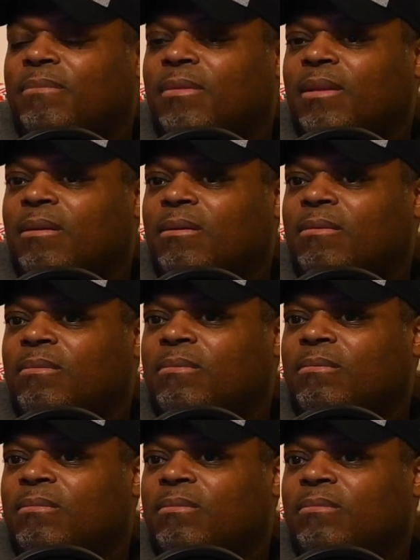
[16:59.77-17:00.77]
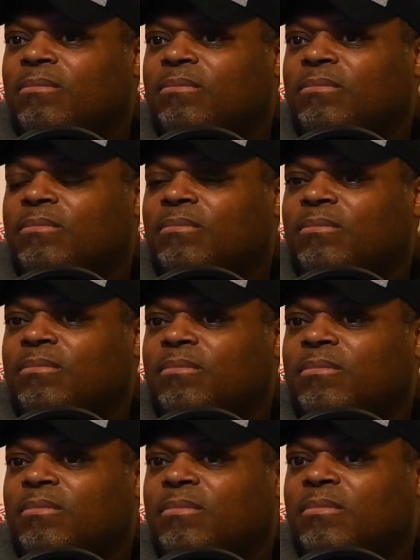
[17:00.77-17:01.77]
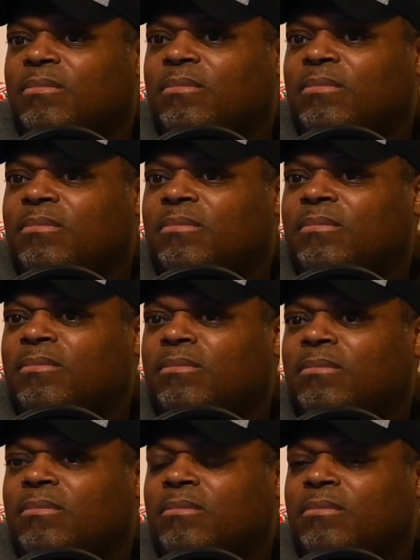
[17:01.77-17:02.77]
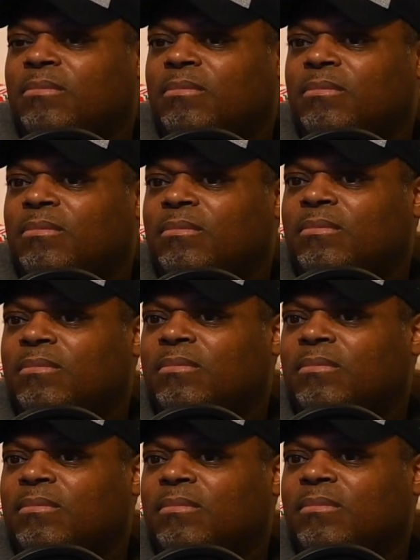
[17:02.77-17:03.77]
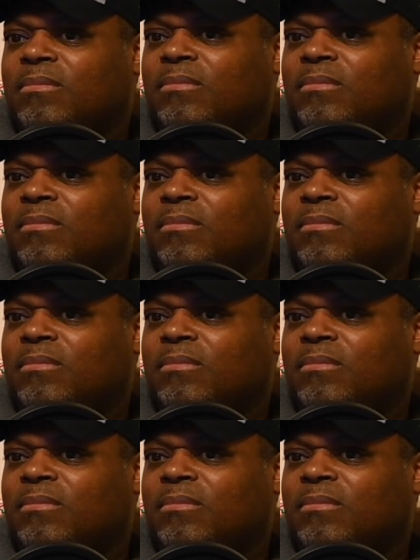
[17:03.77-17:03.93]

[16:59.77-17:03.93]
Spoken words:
The person shown says nothing.